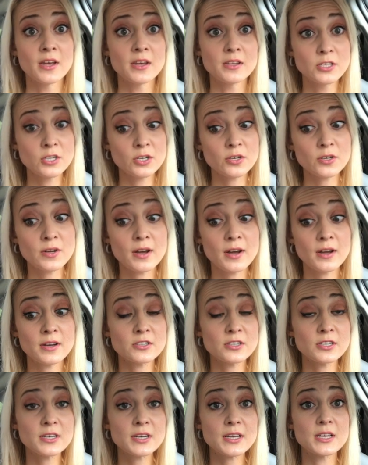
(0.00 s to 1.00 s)
0 to
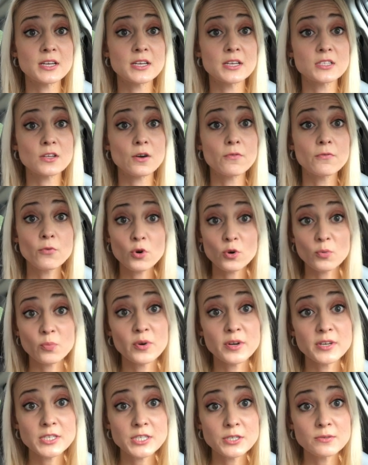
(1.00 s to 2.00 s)
100 is
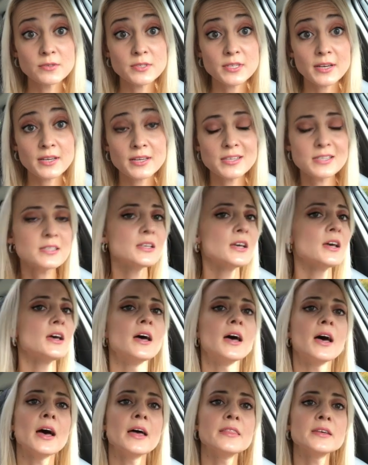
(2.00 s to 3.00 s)
4.2 seconds
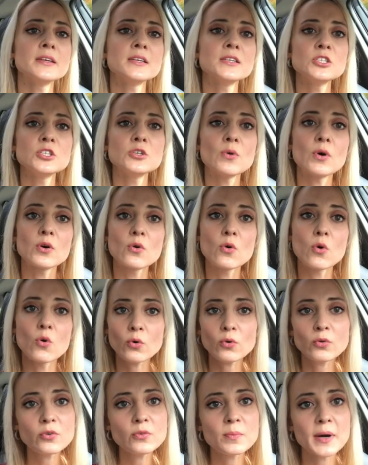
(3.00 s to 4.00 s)
and they can do a
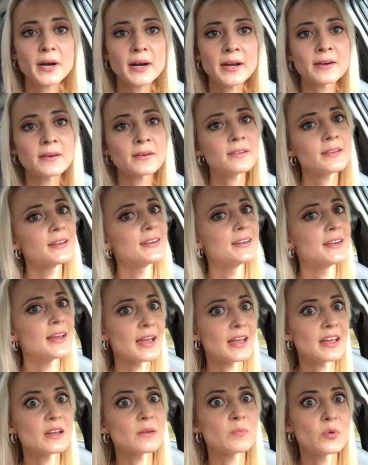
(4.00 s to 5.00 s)
quarter mile in
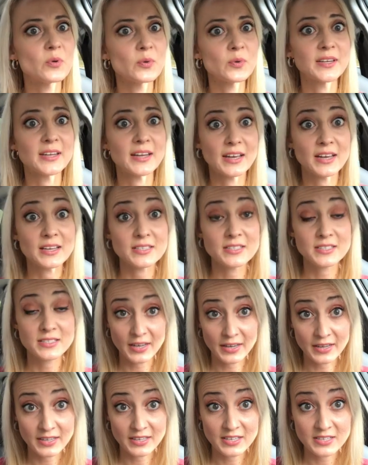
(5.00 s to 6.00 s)
8.8
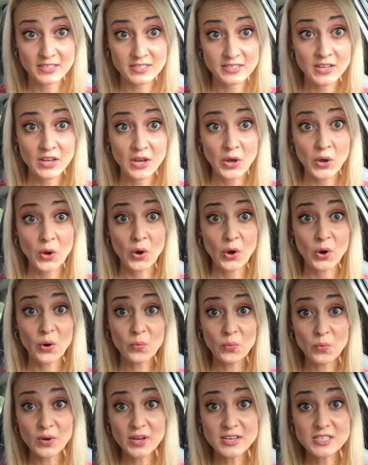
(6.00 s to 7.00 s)
seconds,
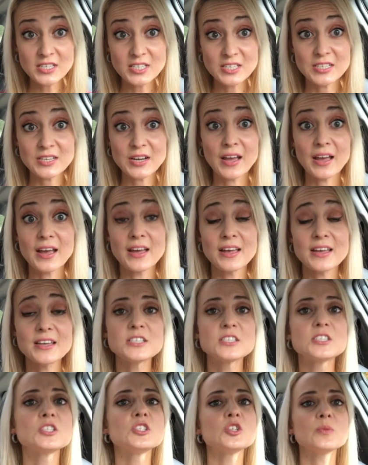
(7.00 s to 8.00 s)
which
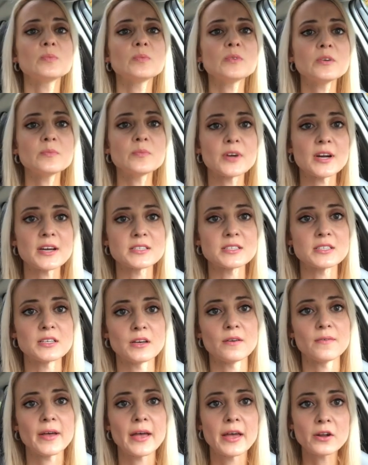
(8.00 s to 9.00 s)
is super
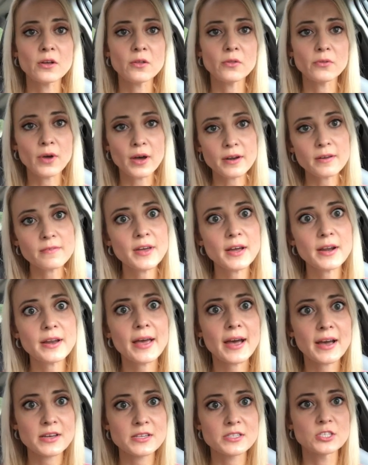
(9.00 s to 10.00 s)
impressive, and a lot of that
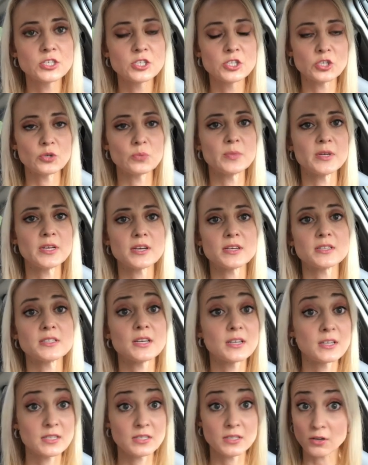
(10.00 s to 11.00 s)
has to do because
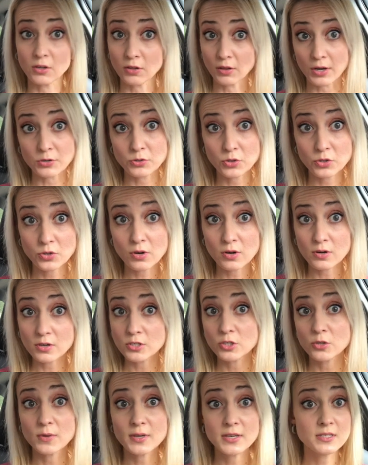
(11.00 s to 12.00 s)
it is an electric car,
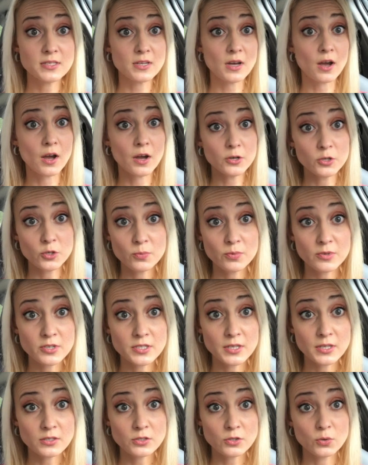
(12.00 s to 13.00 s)
so it is
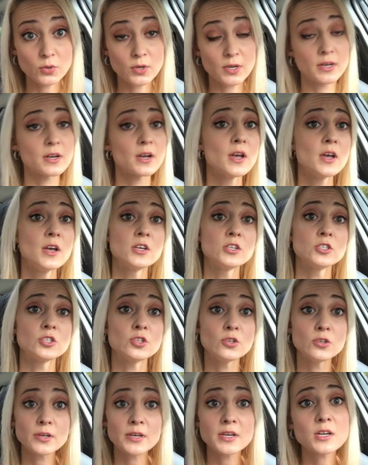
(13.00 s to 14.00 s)
100% torque, so
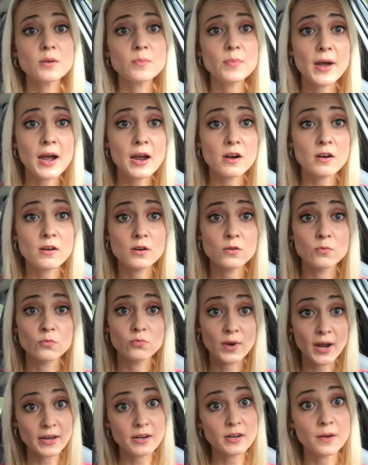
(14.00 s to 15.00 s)
you're getting power
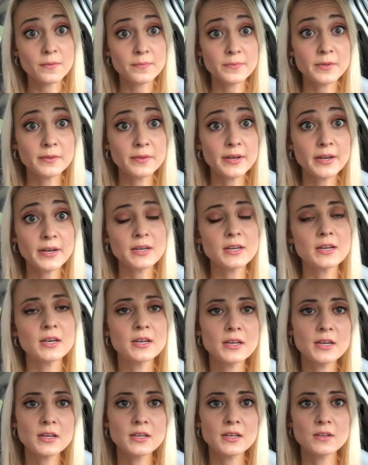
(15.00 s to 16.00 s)
right off the line,
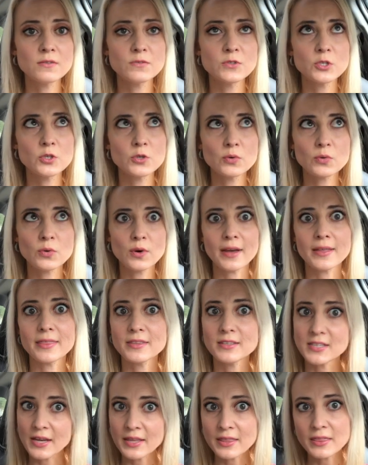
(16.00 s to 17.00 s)
and it gives you
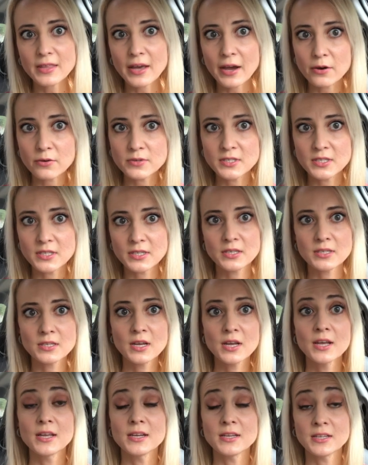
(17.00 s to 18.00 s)
10,000
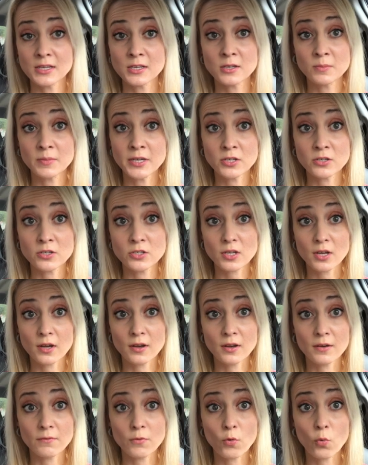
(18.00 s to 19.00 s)
nanometers
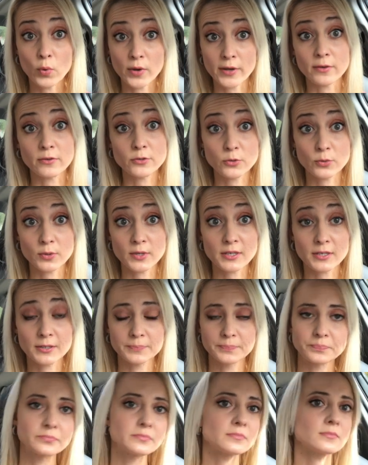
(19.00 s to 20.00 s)
of wheel torque,
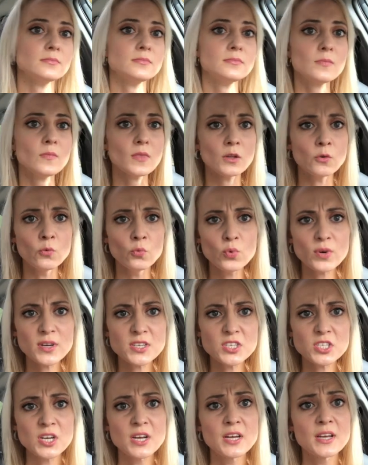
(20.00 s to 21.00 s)

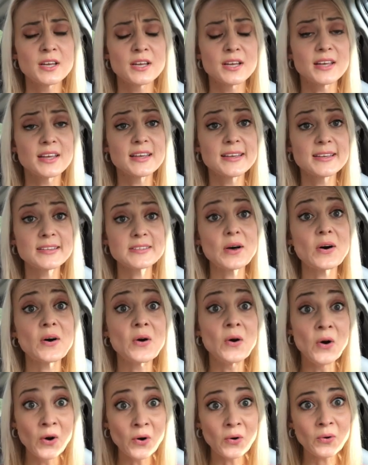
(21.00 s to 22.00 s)
which is a
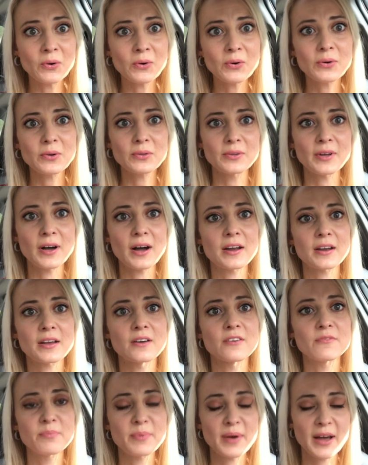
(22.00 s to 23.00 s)
whole lot
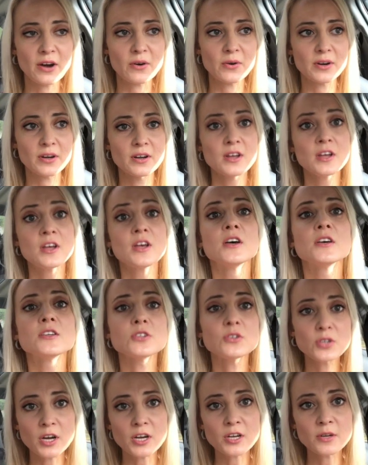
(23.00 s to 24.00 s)
of power.
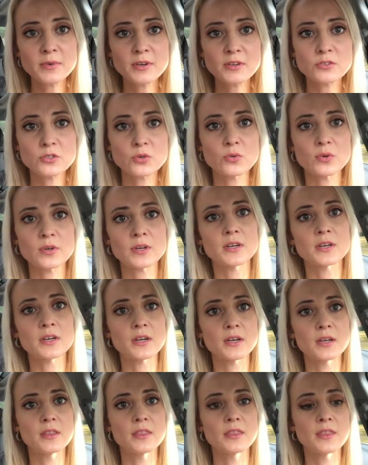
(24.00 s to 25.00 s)
So talking about torque,
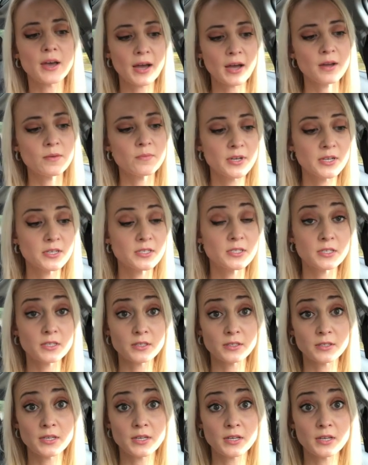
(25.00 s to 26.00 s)
that
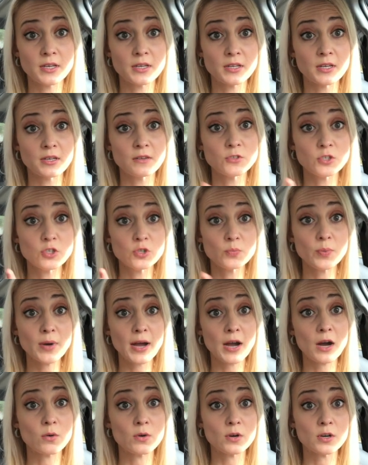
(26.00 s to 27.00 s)
basically gives you
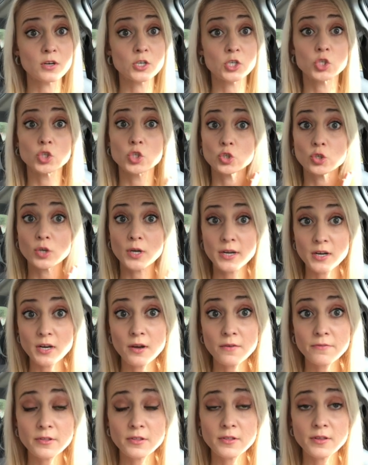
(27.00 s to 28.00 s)
power straight
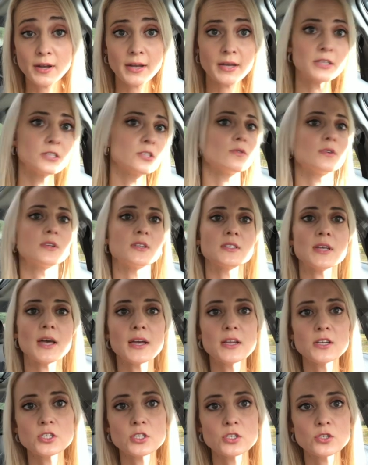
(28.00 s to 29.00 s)
off the line, so it is
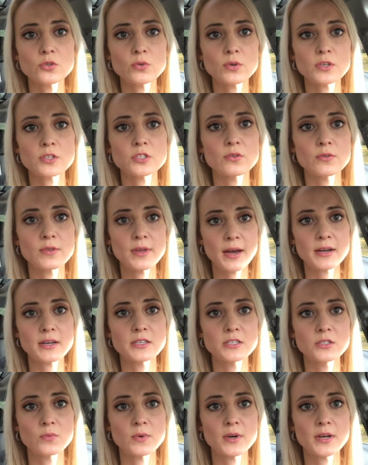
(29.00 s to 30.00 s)
engine torque, so that
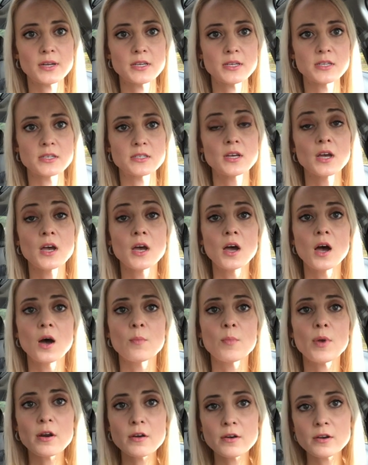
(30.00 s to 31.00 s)
is what is
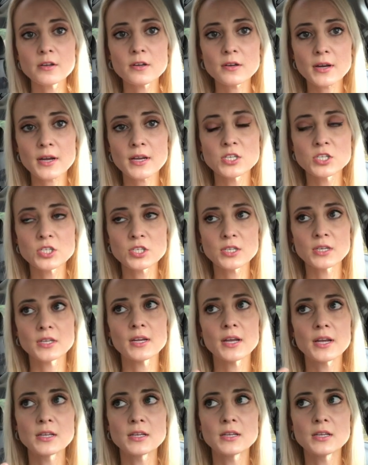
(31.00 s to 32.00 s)
powering your
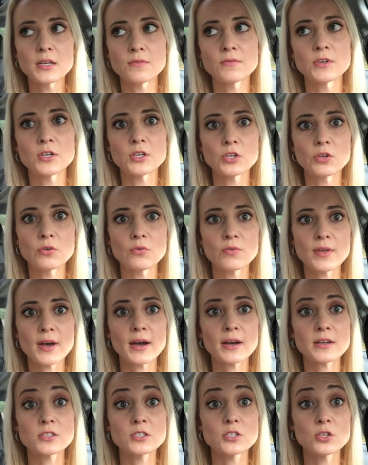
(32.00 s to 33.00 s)
engine and giving you
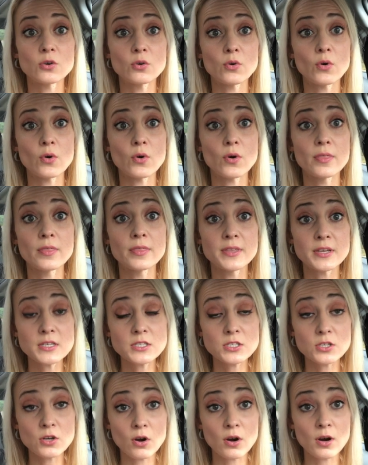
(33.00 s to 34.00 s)
that. So
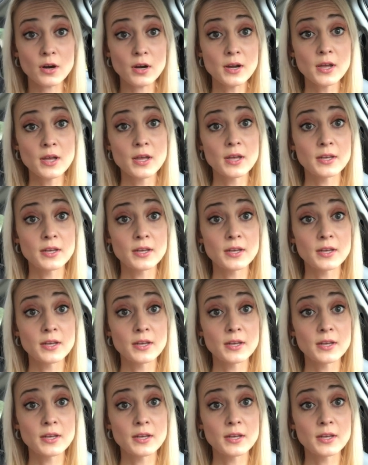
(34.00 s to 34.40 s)
this car